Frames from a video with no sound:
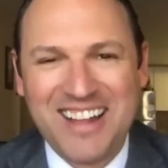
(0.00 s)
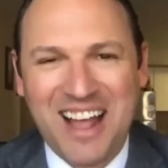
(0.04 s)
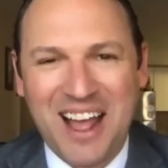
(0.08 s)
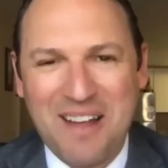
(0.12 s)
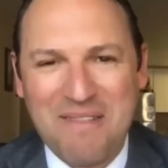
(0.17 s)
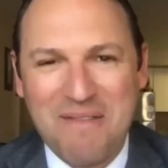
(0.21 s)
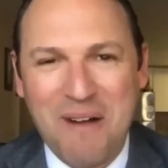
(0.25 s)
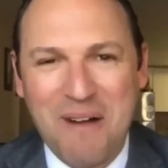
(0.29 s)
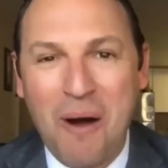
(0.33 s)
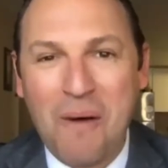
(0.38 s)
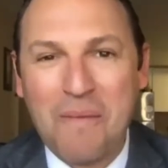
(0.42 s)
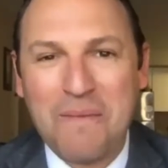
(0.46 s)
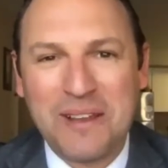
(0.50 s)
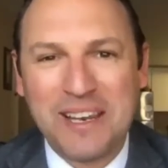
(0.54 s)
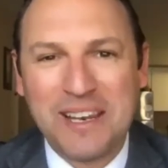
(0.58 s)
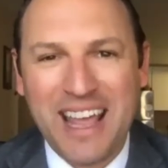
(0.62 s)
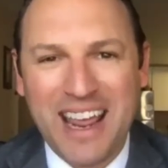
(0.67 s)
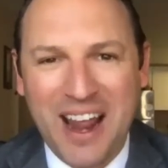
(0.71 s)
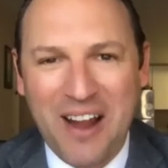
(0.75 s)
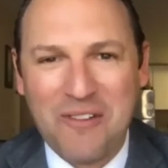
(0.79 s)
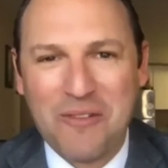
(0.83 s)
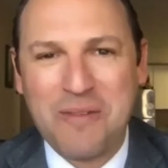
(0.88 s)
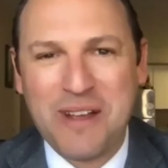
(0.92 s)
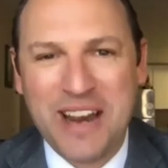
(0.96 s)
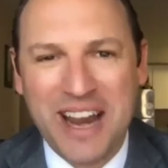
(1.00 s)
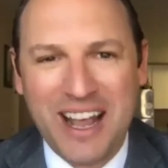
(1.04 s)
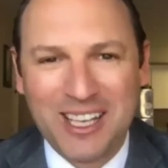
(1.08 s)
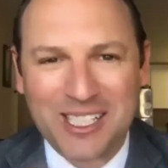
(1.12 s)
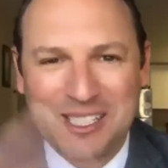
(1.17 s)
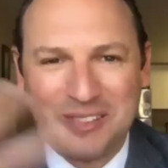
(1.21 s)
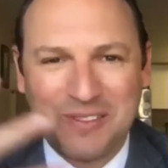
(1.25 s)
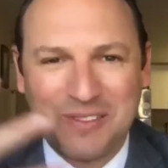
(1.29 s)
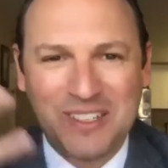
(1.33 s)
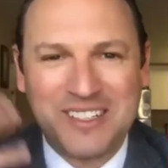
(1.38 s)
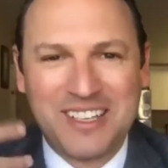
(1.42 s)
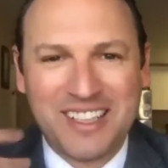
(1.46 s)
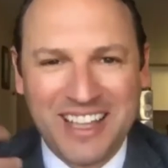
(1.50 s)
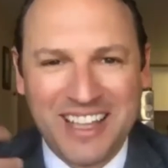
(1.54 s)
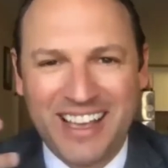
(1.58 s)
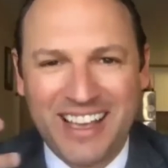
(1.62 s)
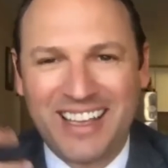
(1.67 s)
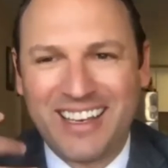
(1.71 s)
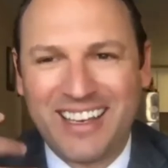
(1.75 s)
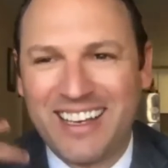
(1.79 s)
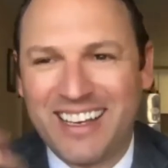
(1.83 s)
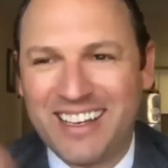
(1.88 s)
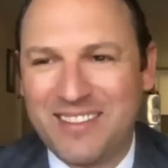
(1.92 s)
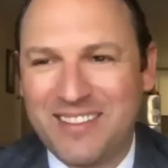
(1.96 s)
I'm hoping that everybody else like
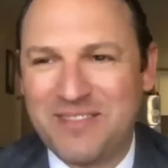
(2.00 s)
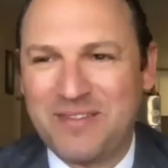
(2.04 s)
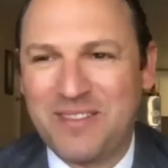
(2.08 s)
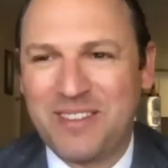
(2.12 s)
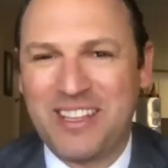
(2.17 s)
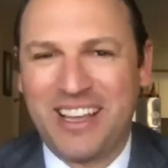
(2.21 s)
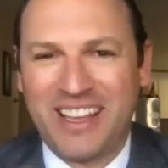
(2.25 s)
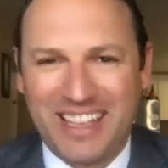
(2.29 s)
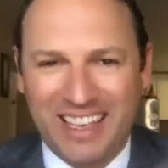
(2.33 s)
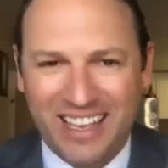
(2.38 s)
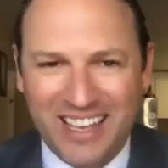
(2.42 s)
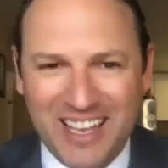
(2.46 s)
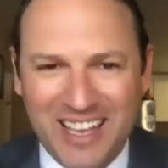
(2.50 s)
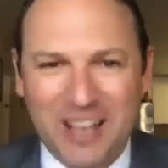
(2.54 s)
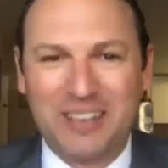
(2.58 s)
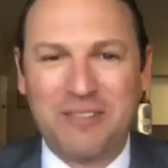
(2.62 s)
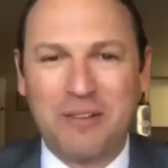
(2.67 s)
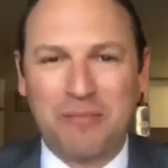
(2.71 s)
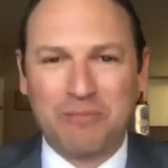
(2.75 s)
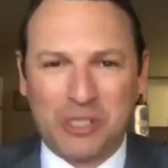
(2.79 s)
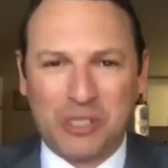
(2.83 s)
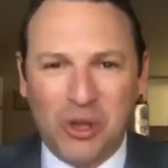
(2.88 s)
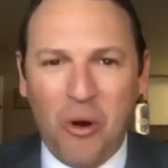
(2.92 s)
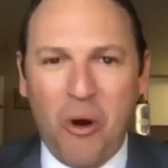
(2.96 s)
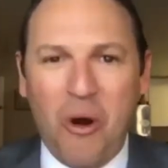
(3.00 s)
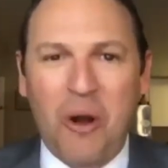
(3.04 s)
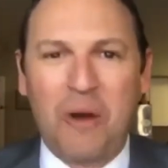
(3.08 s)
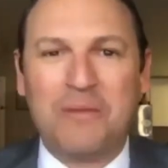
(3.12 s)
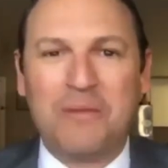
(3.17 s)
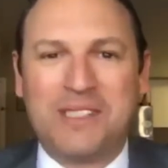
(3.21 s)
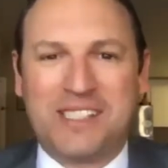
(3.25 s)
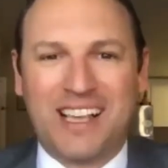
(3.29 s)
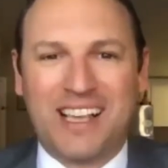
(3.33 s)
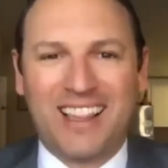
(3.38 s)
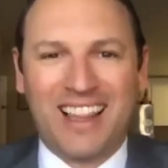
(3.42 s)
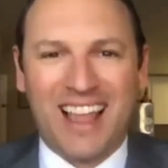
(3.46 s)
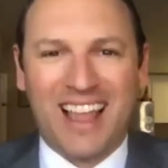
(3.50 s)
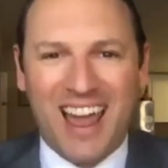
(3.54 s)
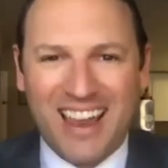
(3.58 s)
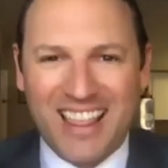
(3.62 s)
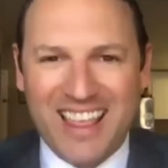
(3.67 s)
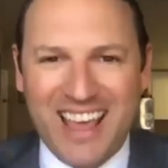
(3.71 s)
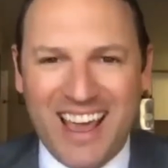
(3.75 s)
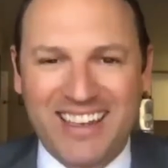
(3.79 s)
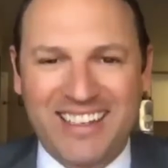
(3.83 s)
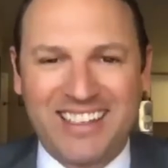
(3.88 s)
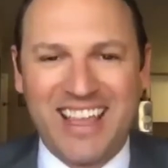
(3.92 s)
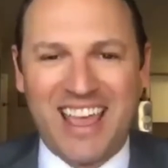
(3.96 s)
it, like absorbs a lot of
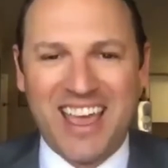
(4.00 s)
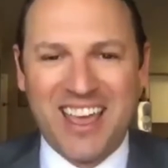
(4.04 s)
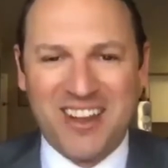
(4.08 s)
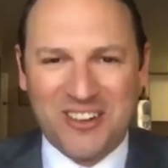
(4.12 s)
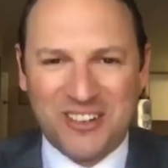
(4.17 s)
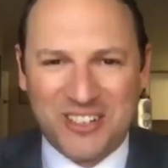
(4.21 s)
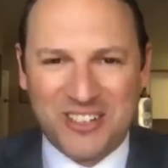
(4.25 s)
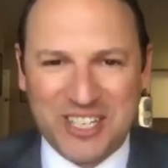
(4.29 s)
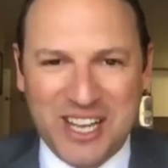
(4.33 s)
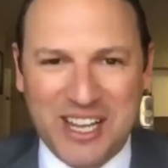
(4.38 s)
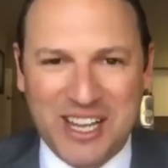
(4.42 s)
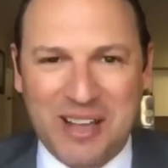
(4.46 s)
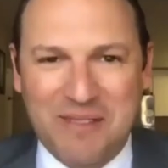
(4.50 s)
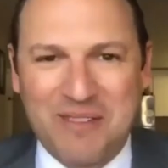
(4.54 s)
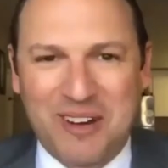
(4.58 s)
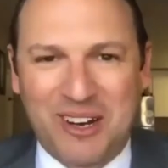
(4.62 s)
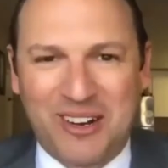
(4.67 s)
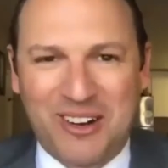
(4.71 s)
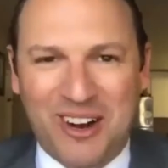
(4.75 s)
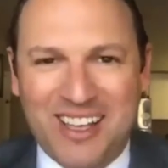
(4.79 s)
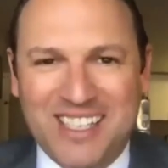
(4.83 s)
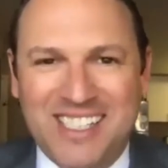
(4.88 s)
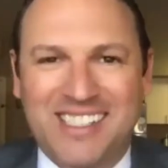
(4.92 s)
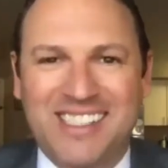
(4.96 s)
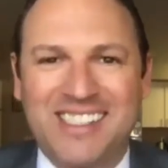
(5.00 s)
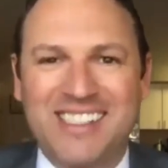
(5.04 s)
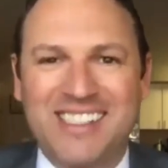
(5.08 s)
that energy coming across.